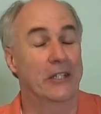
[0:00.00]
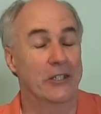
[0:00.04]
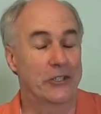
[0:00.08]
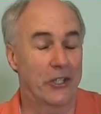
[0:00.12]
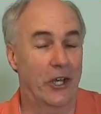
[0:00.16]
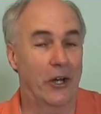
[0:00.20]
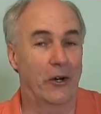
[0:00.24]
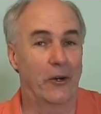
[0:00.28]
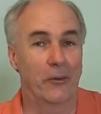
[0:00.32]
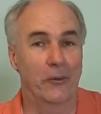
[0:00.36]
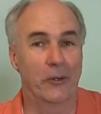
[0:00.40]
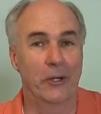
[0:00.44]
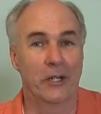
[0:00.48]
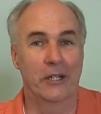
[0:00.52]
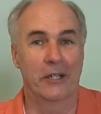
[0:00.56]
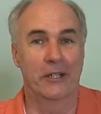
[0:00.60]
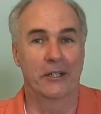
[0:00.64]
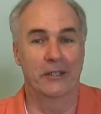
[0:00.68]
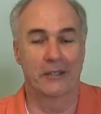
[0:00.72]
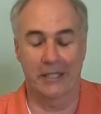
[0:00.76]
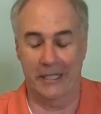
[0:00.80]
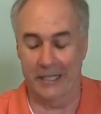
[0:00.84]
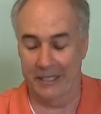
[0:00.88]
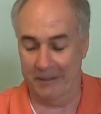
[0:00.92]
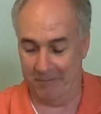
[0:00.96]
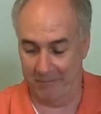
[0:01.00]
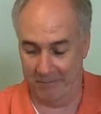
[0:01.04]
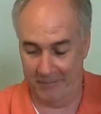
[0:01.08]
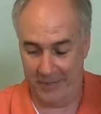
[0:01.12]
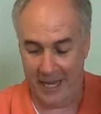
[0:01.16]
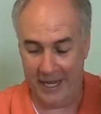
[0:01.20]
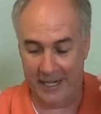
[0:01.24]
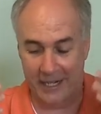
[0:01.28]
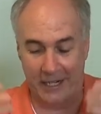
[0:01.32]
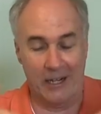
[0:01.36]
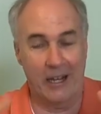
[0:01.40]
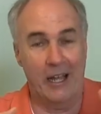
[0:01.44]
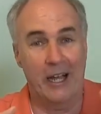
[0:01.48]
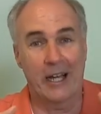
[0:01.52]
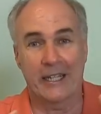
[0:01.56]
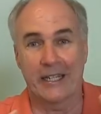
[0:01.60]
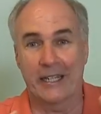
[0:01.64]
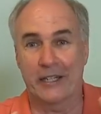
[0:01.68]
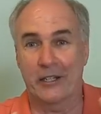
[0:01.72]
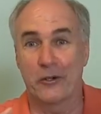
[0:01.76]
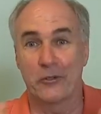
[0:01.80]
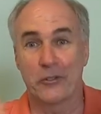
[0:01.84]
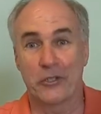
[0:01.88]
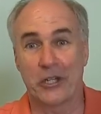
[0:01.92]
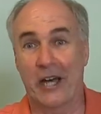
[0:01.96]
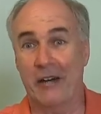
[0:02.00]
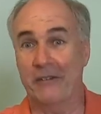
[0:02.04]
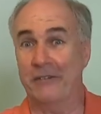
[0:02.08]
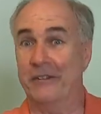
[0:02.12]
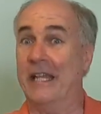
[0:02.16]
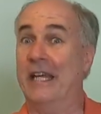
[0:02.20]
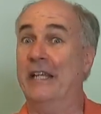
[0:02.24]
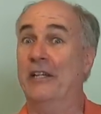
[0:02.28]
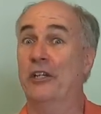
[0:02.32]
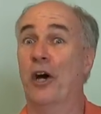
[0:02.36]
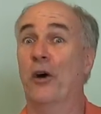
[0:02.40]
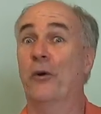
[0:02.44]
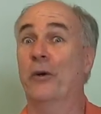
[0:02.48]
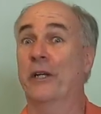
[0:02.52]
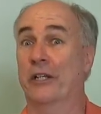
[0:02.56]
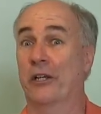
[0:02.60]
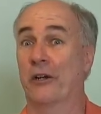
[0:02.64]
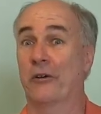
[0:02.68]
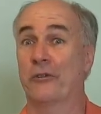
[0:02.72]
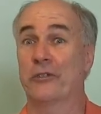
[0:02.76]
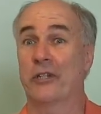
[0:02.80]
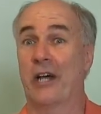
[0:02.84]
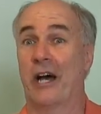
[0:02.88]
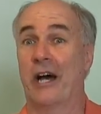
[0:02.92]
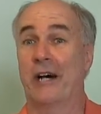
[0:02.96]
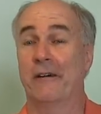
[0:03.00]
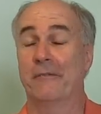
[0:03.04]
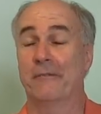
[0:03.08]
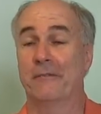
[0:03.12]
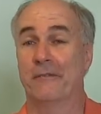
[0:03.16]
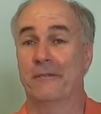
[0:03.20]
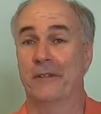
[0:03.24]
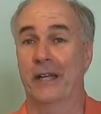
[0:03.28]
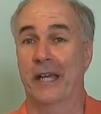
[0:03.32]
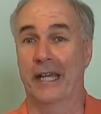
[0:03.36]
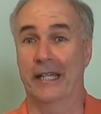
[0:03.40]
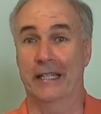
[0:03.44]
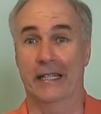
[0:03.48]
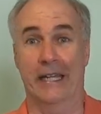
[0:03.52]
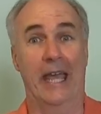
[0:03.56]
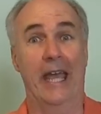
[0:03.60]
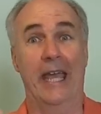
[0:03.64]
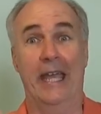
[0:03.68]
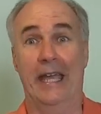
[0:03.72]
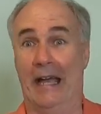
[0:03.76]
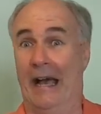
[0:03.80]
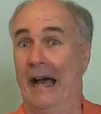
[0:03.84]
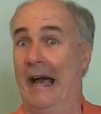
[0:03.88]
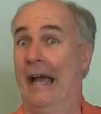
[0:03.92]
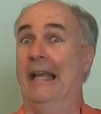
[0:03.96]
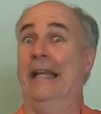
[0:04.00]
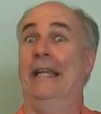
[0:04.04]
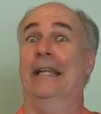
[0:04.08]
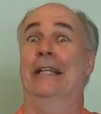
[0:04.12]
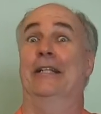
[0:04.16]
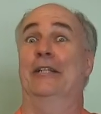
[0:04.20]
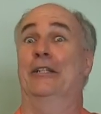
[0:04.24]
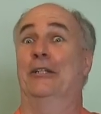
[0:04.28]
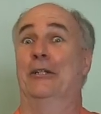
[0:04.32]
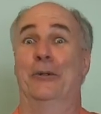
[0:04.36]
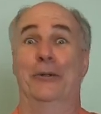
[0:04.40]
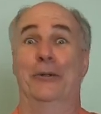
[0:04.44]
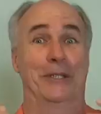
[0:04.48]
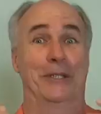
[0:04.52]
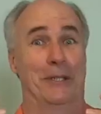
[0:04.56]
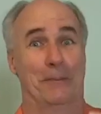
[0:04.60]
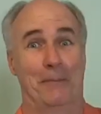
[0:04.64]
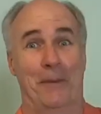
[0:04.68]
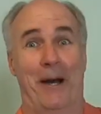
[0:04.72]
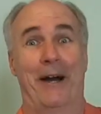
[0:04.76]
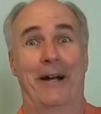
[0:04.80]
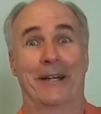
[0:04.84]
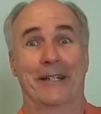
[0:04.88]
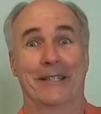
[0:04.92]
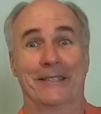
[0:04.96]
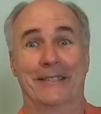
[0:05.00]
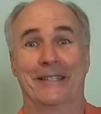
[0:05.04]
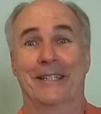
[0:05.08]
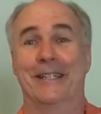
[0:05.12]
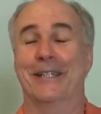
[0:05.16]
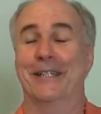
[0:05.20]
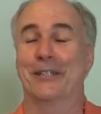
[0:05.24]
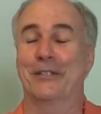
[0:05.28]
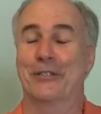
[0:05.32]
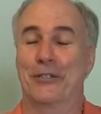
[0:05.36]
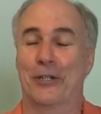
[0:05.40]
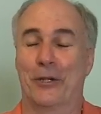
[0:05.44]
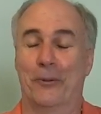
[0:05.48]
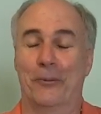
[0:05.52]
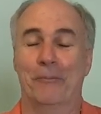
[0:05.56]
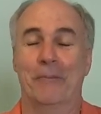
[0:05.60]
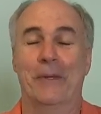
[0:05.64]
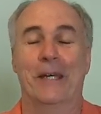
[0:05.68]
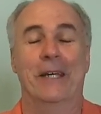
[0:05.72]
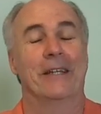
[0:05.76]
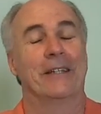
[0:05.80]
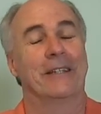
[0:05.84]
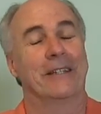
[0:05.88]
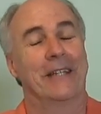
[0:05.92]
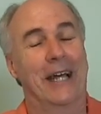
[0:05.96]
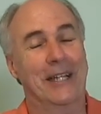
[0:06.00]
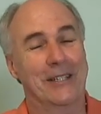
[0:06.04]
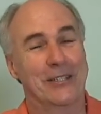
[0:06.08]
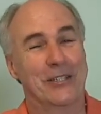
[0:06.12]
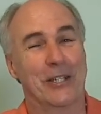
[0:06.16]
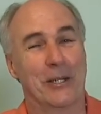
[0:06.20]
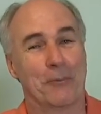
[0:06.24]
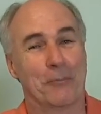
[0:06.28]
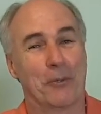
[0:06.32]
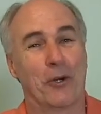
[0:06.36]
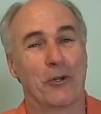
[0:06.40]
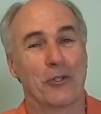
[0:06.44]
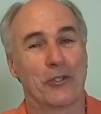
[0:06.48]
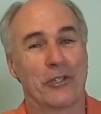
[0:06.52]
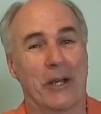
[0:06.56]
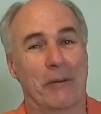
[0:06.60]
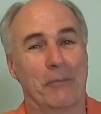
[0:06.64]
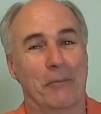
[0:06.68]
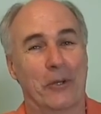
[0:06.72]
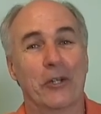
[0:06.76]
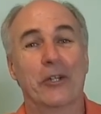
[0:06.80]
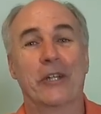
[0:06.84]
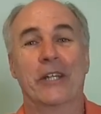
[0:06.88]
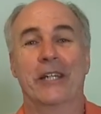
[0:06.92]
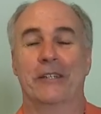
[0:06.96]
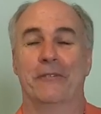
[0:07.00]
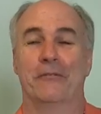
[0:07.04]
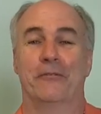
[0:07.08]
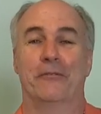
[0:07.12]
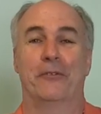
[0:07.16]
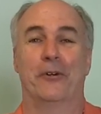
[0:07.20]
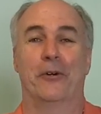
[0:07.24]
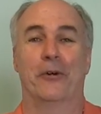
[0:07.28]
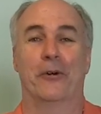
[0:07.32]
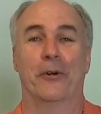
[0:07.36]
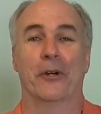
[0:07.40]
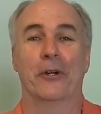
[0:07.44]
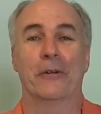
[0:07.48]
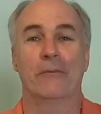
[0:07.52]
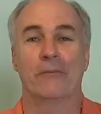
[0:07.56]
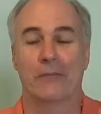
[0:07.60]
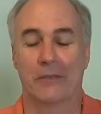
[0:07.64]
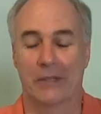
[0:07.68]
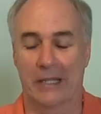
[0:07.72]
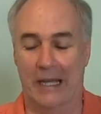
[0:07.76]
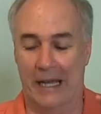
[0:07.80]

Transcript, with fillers: So, at 8 o'clock, it goes off. They know it goes off. And hey, I didn't it. The box did it. So, that's the approach I'm looking for.